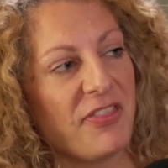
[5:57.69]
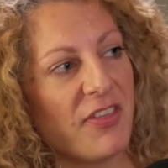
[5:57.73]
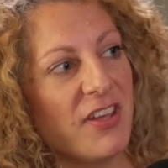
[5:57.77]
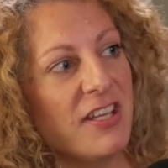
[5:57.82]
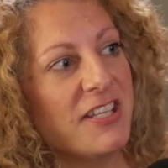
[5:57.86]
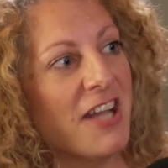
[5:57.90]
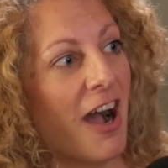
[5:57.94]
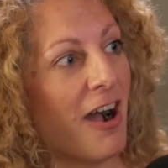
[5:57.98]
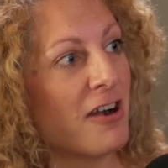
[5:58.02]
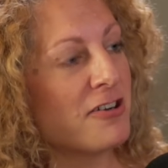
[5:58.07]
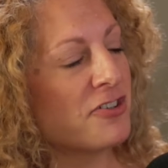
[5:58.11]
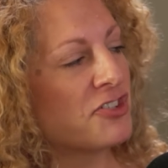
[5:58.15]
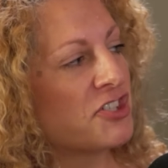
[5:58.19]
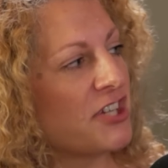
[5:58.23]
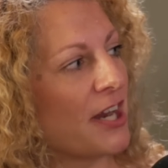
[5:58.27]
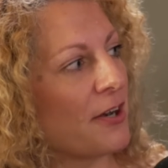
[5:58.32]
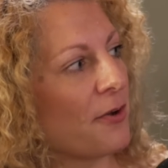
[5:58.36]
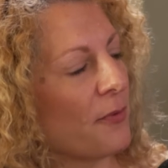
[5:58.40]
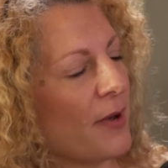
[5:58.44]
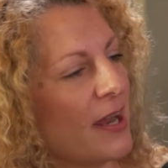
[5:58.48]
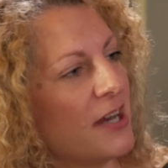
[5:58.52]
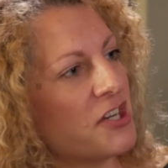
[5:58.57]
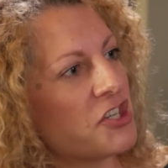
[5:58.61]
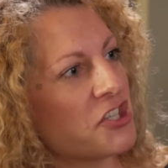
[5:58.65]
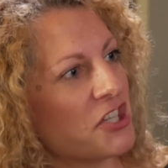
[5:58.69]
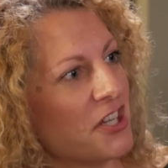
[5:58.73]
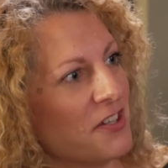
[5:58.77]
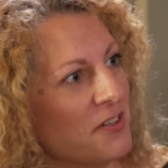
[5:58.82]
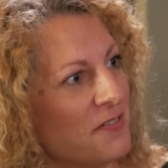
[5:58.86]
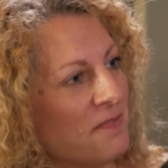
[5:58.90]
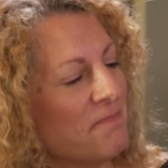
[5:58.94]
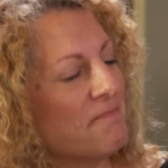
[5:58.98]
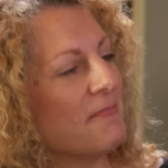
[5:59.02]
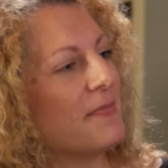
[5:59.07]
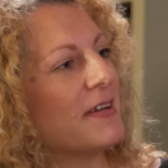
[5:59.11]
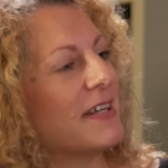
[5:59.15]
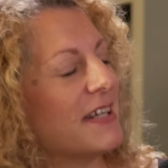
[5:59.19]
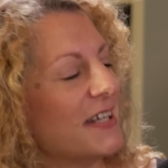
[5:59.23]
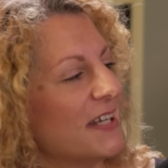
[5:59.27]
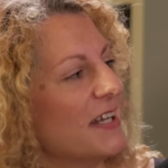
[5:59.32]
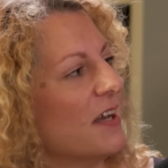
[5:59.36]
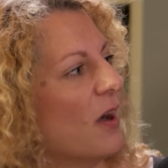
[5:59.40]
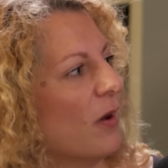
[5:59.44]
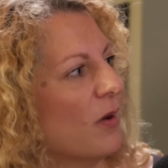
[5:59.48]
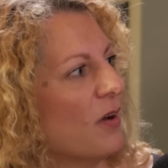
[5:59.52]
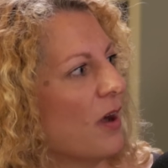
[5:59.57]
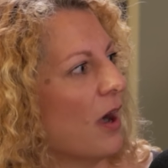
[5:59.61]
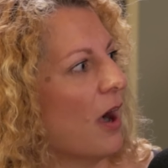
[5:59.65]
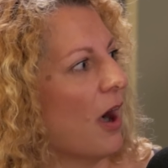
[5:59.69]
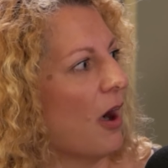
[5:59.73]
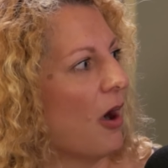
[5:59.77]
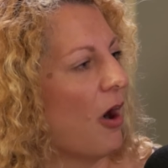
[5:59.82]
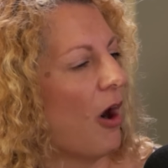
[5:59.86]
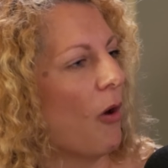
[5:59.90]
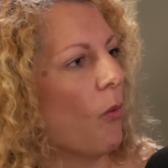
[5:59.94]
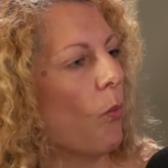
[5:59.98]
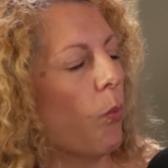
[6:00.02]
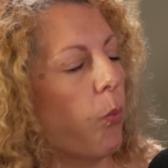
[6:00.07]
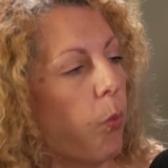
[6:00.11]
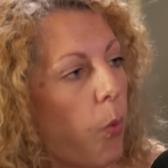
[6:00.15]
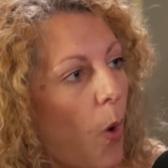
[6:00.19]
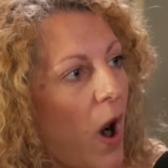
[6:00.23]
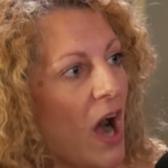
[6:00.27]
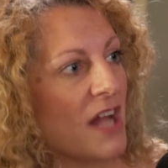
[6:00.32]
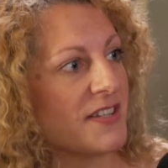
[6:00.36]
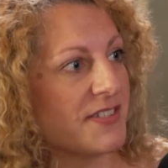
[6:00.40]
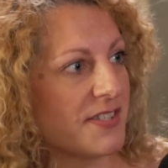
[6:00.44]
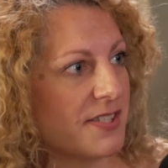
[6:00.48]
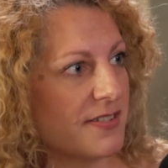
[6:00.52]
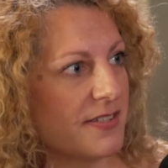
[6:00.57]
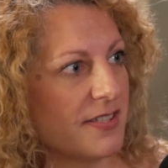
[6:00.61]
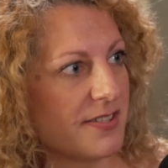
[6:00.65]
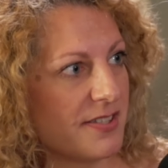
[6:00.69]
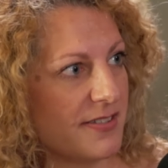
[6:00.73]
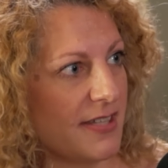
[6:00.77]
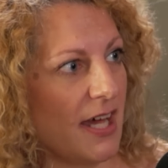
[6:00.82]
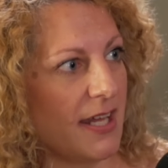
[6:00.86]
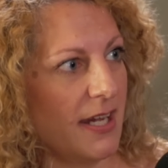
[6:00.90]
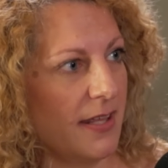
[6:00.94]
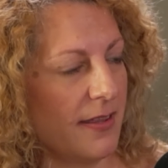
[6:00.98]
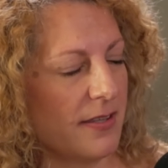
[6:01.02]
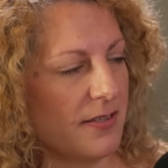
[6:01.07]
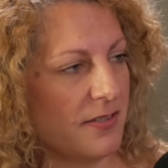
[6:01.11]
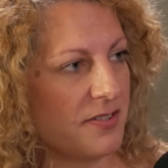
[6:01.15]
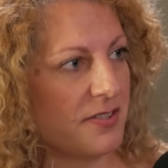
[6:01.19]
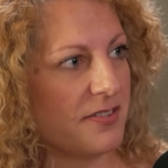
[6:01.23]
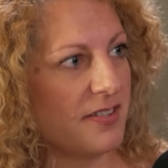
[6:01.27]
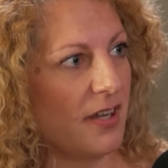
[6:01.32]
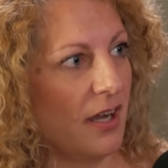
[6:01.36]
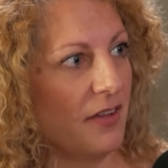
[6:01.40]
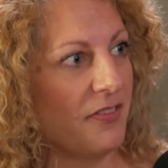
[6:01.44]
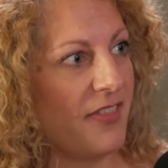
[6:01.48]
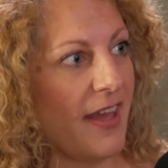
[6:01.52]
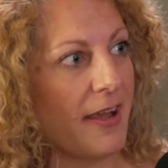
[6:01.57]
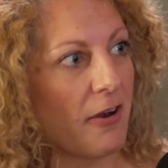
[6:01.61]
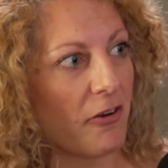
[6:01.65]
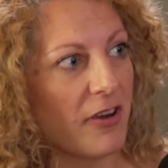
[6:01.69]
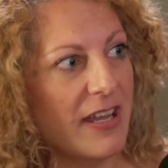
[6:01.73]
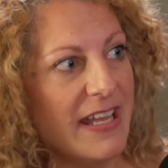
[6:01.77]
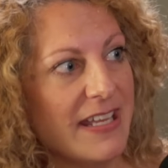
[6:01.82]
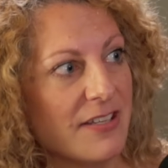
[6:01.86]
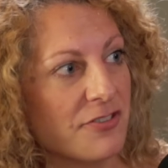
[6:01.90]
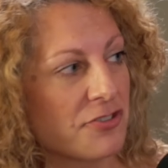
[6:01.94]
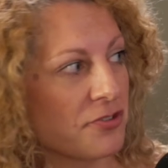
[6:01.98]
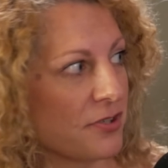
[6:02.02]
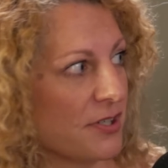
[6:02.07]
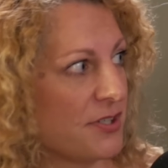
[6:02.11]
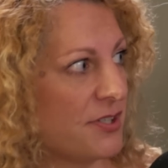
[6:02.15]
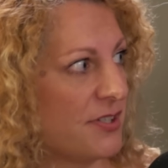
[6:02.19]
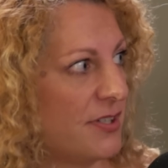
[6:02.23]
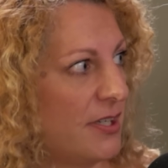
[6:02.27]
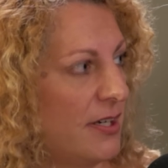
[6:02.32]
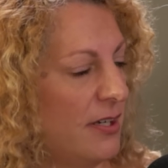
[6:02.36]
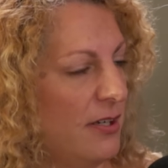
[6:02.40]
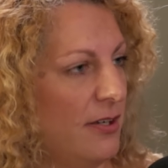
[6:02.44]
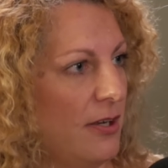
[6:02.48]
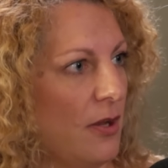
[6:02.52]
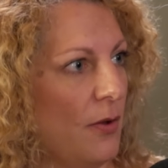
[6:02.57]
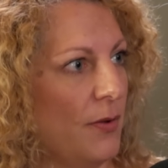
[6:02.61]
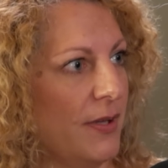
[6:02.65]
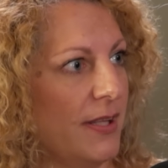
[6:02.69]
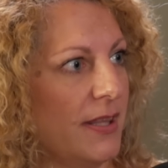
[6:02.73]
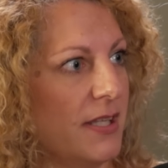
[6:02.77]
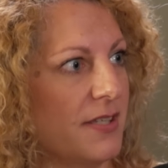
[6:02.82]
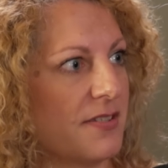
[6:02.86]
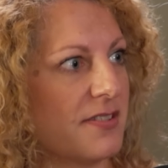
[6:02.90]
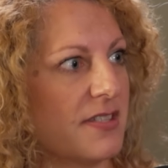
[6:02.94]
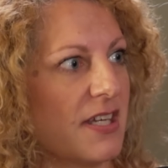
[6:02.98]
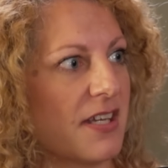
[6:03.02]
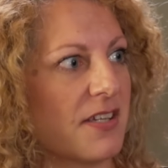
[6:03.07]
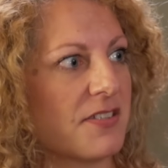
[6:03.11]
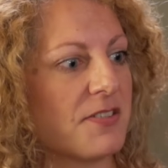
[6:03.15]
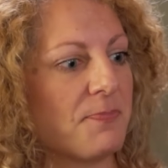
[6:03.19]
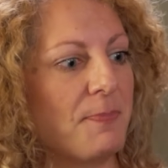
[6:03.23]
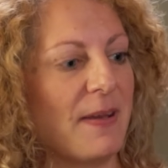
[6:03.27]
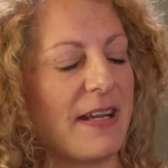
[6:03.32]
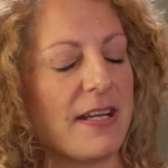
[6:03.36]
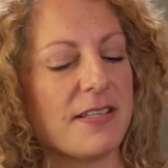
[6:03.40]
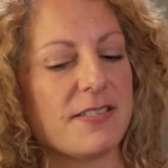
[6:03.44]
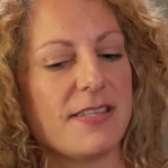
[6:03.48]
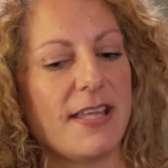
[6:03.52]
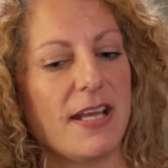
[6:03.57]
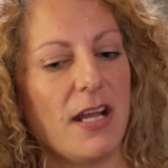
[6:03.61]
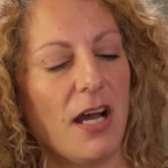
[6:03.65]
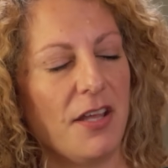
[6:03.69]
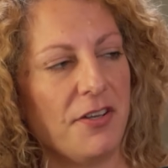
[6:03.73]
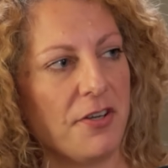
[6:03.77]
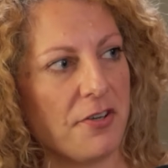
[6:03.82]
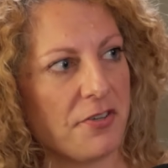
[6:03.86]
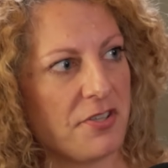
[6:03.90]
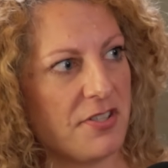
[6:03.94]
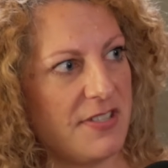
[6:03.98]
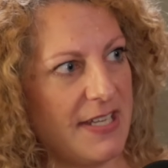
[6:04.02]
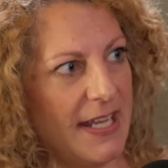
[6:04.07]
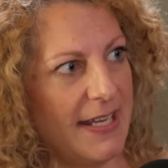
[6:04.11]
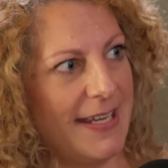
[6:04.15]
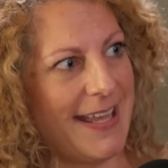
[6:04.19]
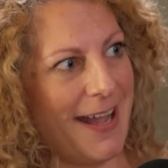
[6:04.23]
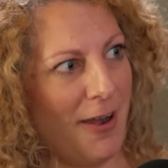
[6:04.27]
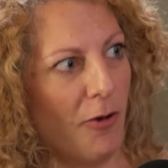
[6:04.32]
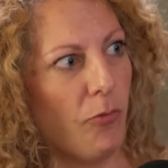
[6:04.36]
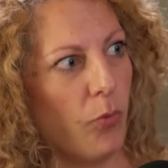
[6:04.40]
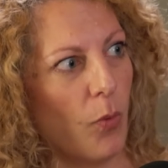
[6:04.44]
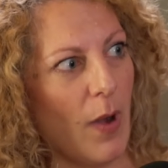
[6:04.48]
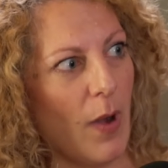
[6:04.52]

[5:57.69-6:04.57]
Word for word: but the young generation wants to study this. They are interested in knowing these things because they understand how